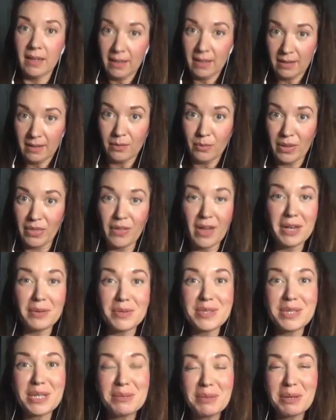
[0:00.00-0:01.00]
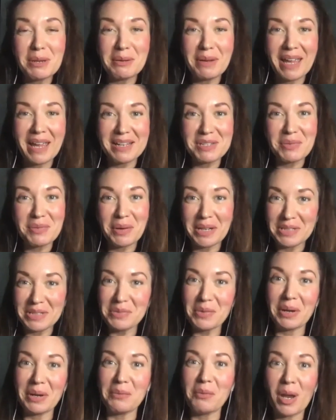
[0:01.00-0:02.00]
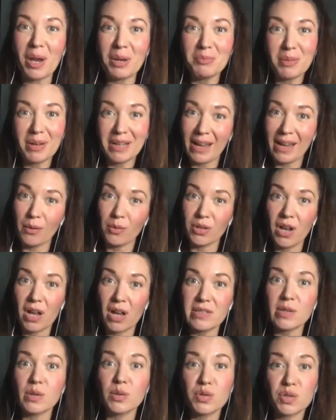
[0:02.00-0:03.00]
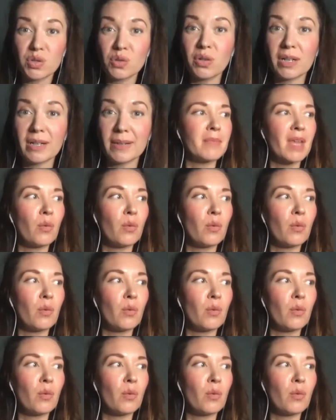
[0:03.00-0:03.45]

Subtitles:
we thought it was going to be okay in 2021, but now we're not so sure.